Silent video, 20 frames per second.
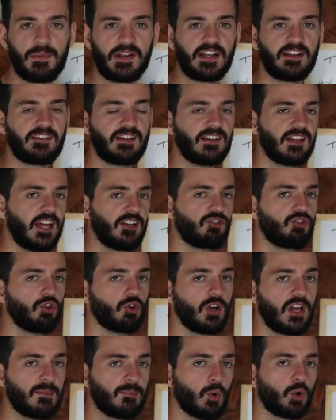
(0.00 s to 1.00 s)
Because unless
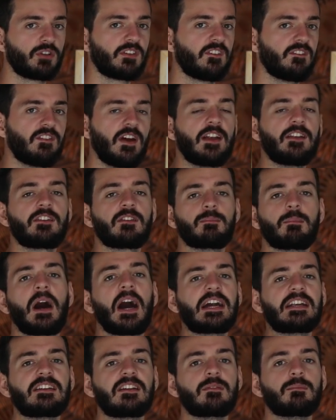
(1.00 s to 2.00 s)
you're a more
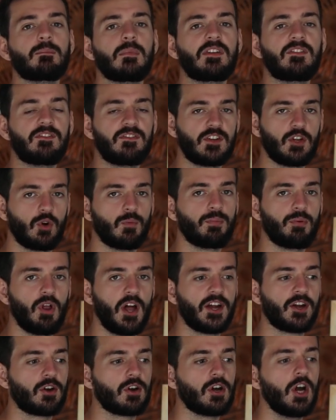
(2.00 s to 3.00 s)
defense-minded midfield
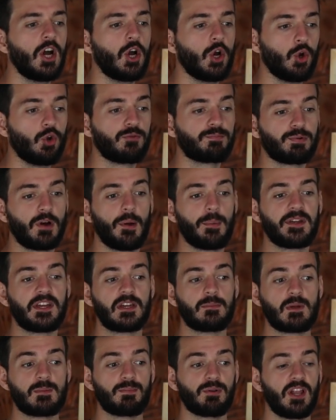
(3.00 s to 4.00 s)
player who's probably
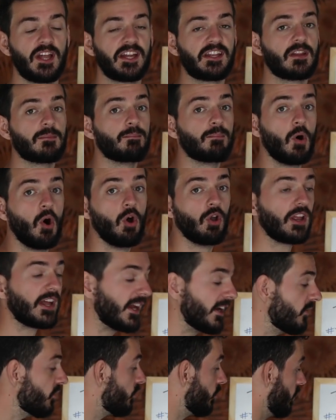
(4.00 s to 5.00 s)
going to be playing the ball
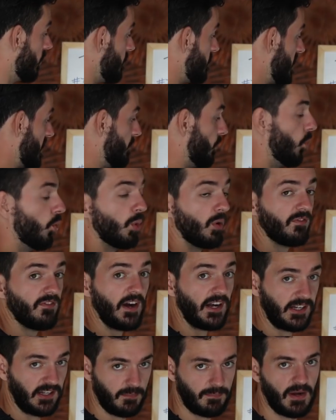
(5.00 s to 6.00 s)
into the people who are
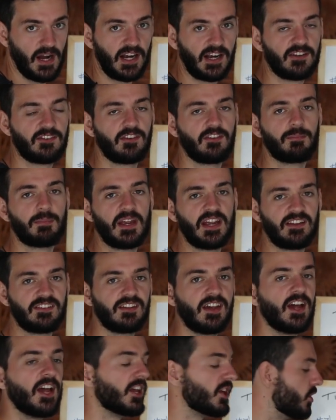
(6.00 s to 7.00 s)
finding the pockets of
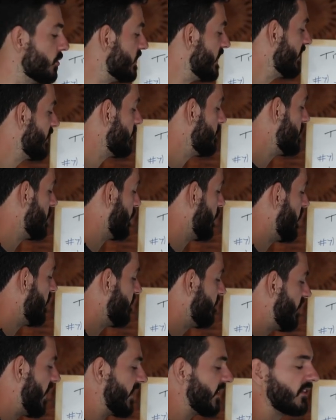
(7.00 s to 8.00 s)
space, you need to be able to
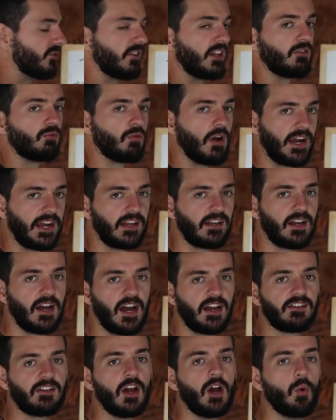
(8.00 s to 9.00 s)
effectively
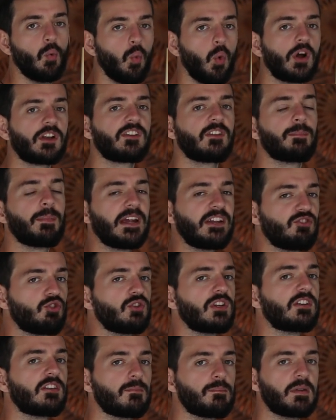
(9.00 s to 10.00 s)
recognize what space
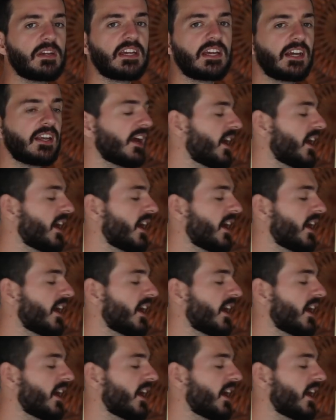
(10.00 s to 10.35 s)
you need to to be